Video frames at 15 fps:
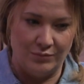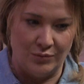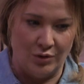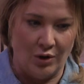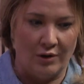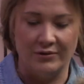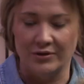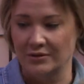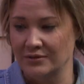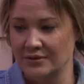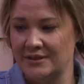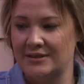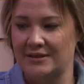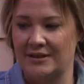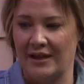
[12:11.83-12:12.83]

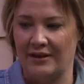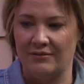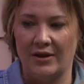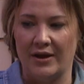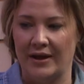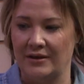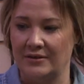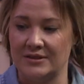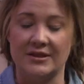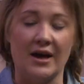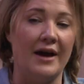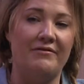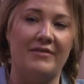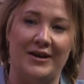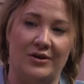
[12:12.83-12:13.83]
novels and
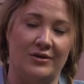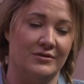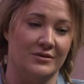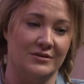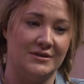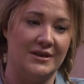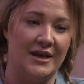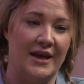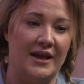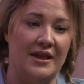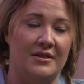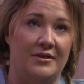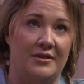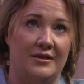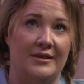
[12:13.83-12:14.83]
sci-fi novels,
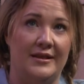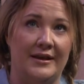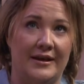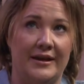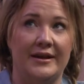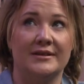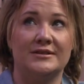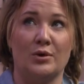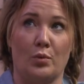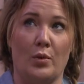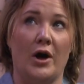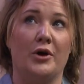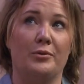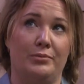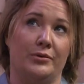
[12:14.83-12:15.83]
it is a
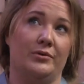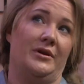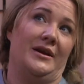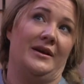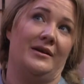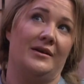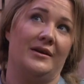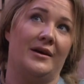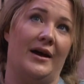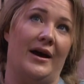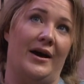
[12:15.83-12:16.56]
world building